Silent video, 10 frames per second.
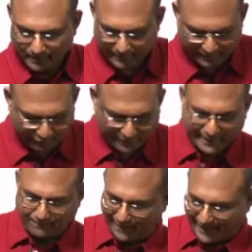If you take
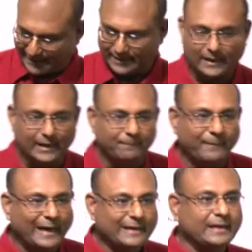a
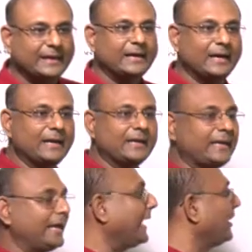particle
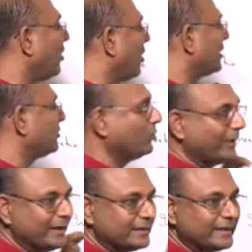cannot do
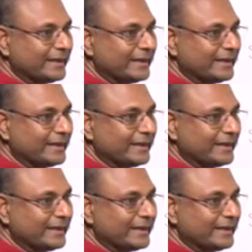anything